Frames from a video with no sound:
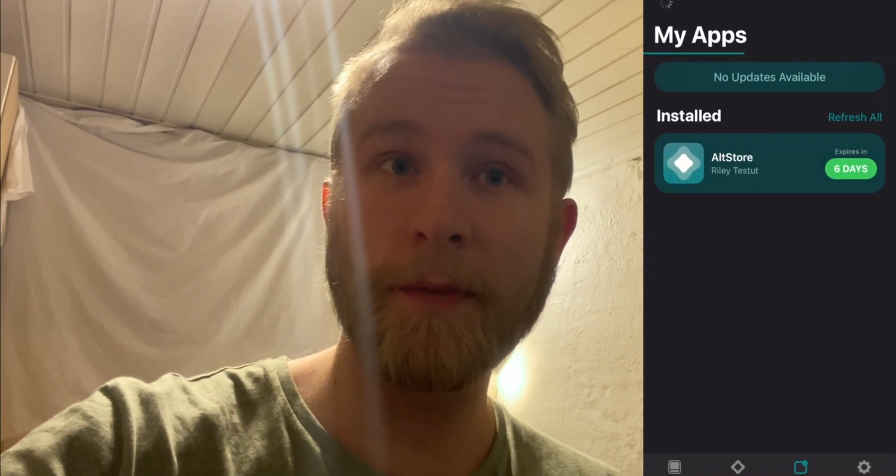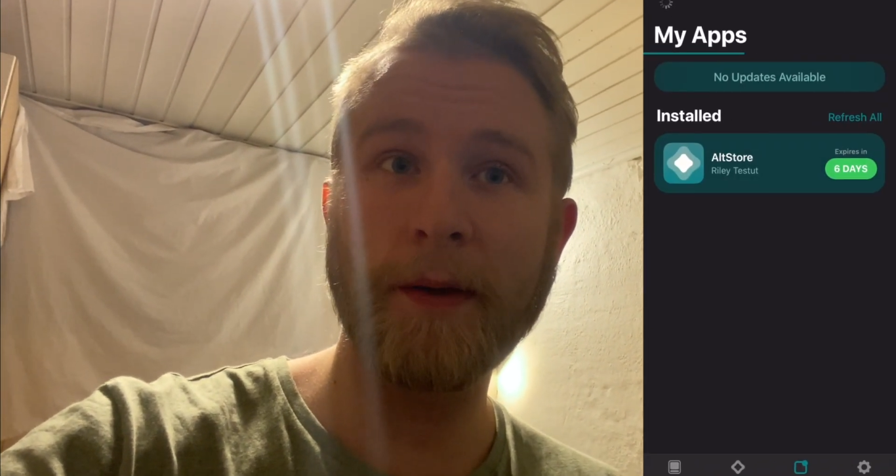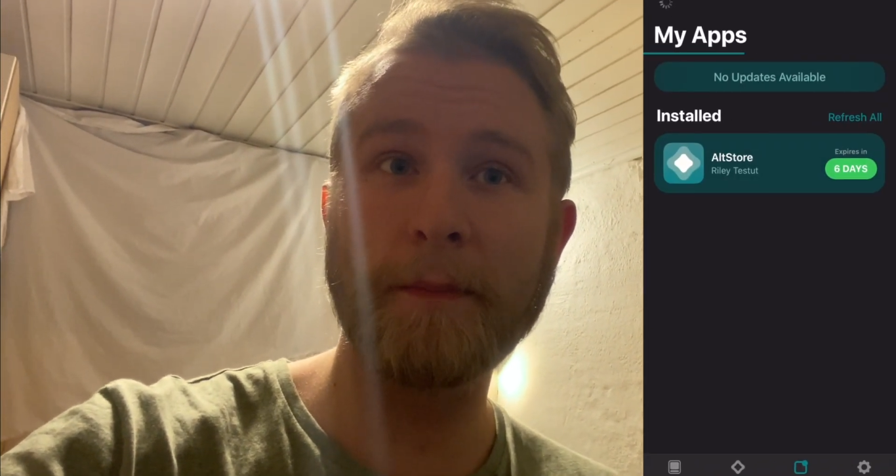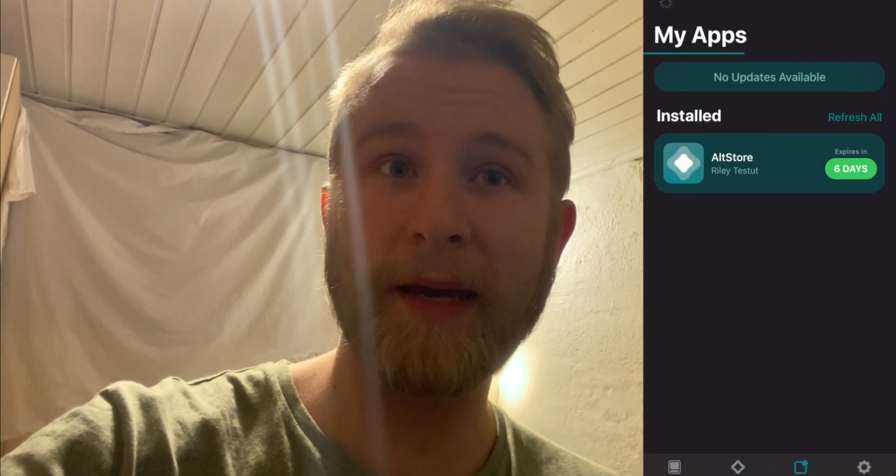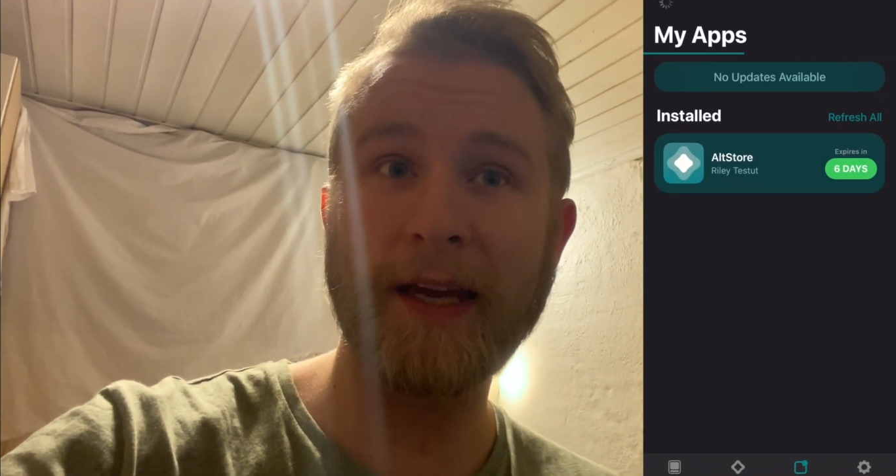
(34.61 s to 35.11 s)

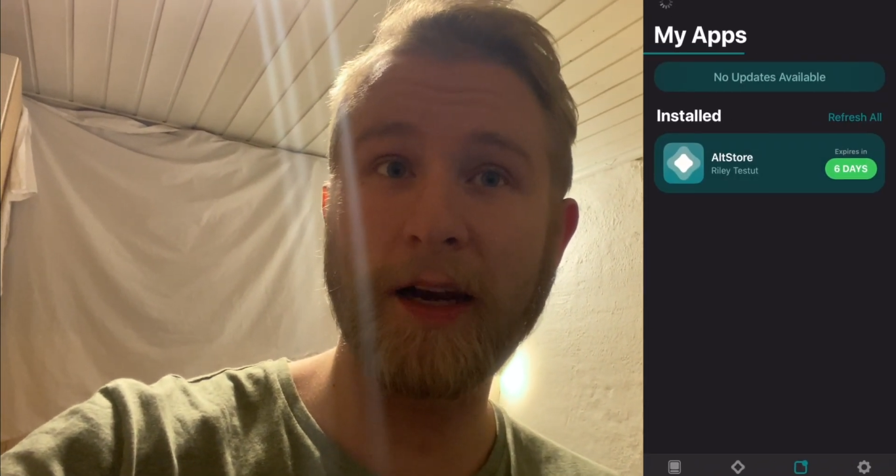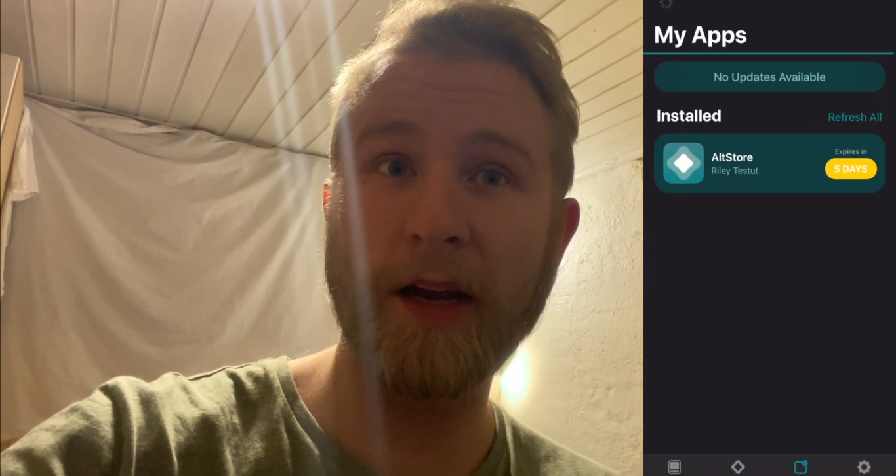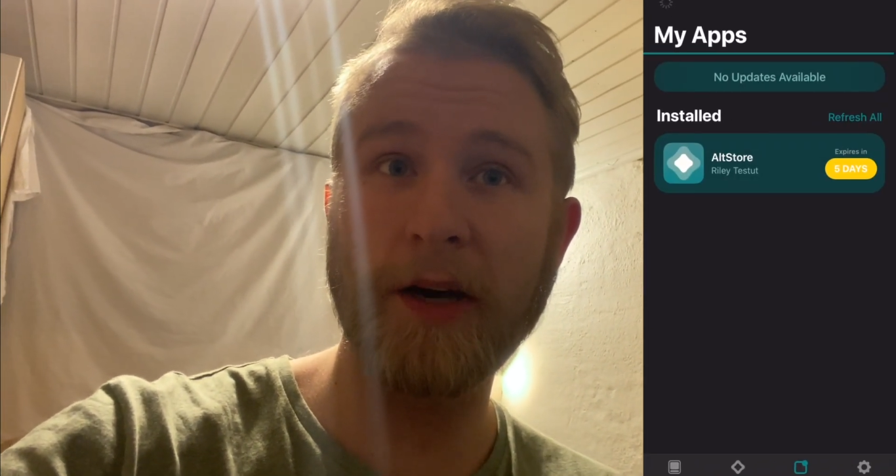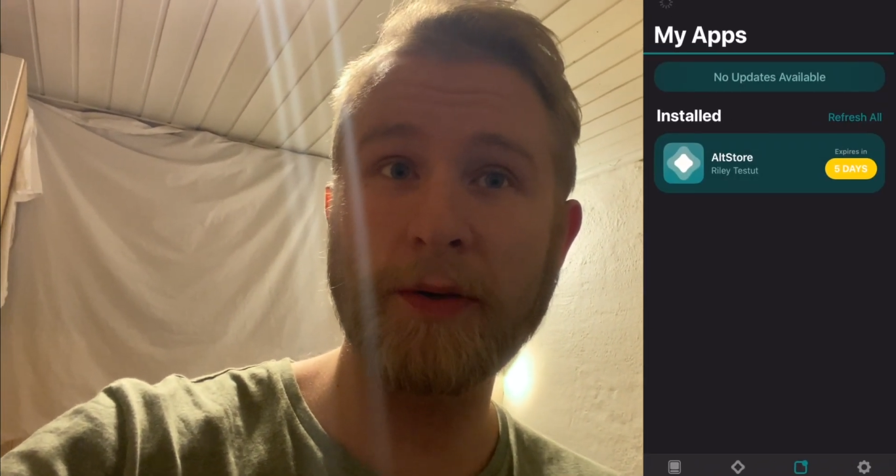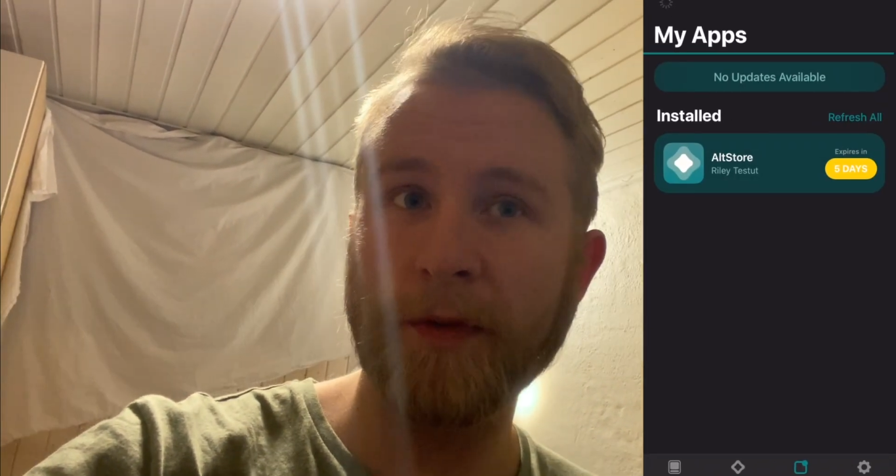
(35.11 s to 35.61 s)
make it load.